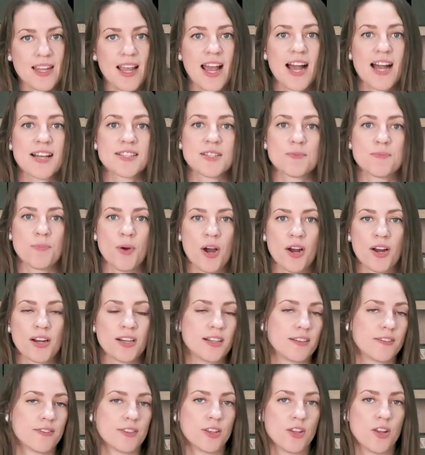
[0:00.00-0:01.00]
As a part
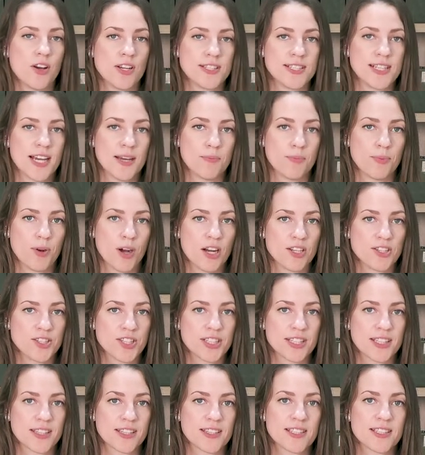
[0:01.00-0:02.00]
of the LONTAD
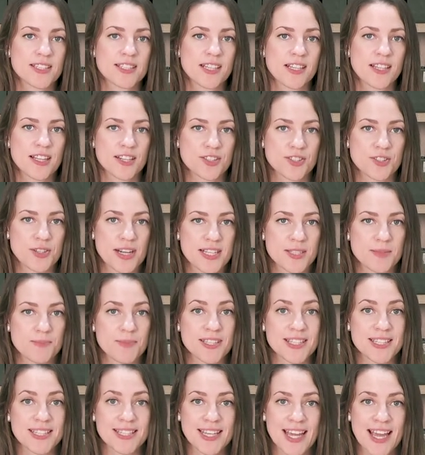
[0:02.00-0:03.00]
project, this collection has
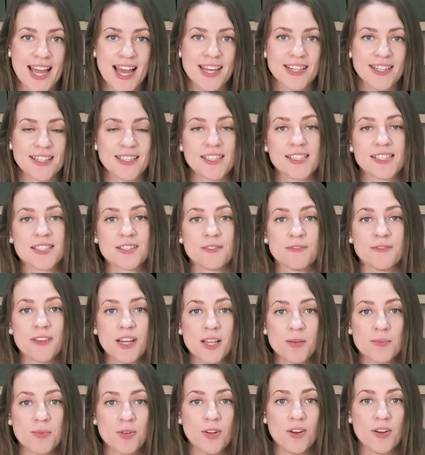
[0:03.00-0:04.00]
been scanned and is
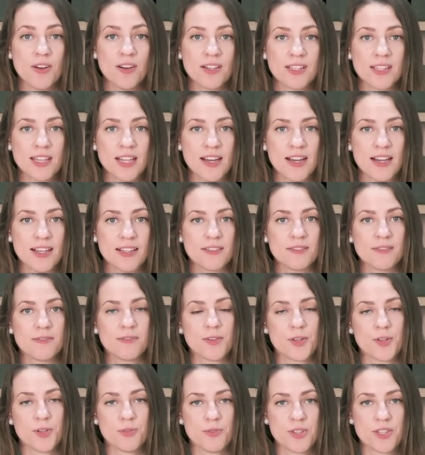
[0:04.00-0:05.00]
available online for
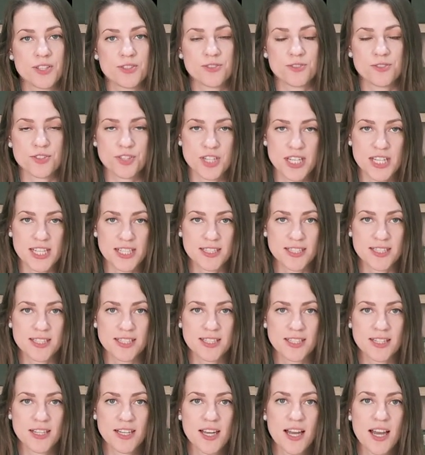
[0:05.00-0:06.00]
your research needs.
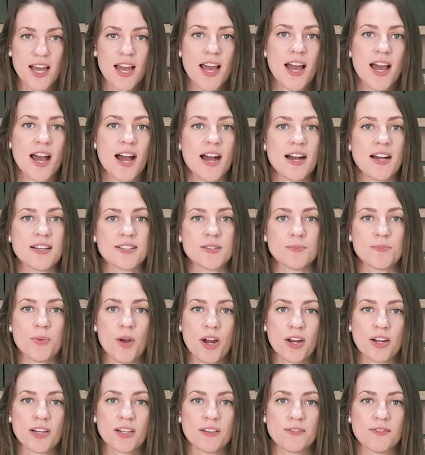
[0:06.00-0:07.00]
As a
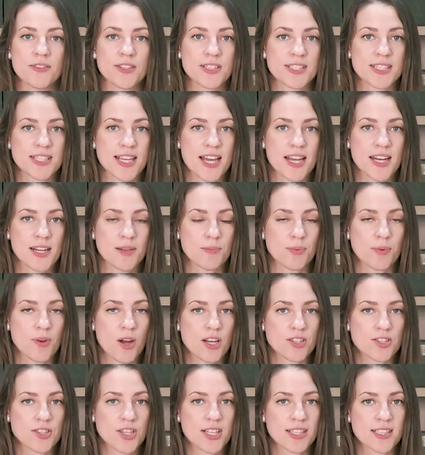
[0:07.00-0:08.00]
part of the scanning
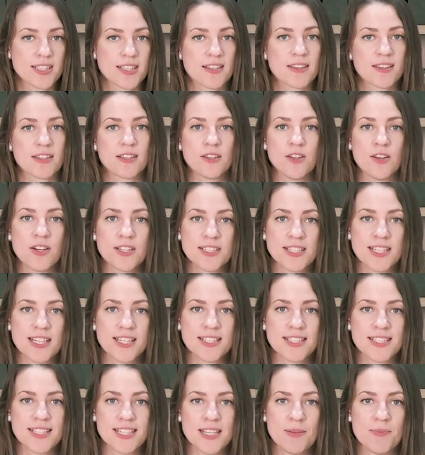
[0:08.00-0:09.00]
project, the
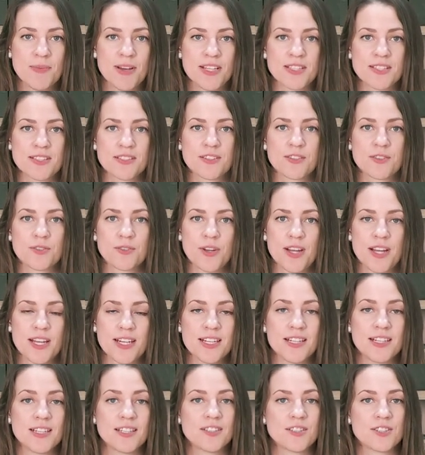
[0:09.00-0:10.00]
LONTAD team has
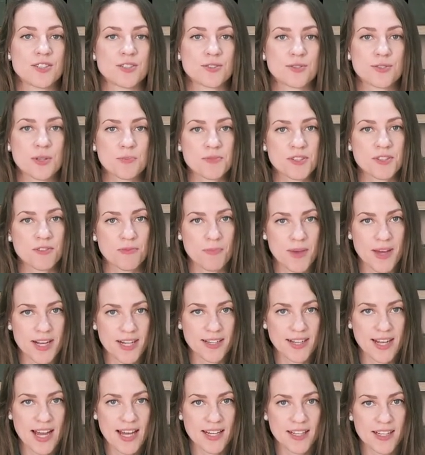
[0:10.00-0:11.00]
created descriptive
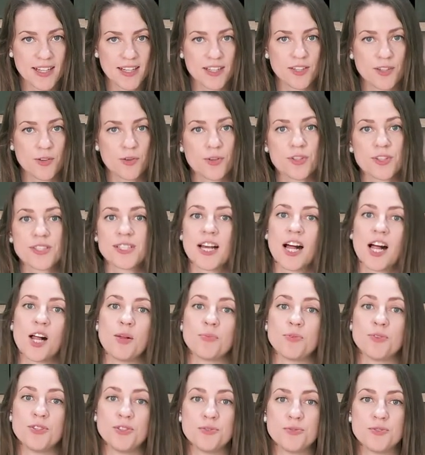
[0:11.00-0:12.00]
metadata in order to help
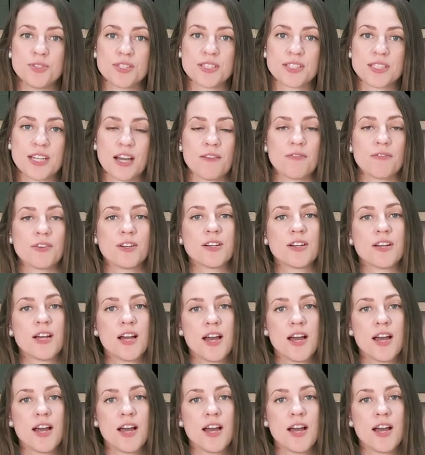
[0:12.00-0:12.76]
you discover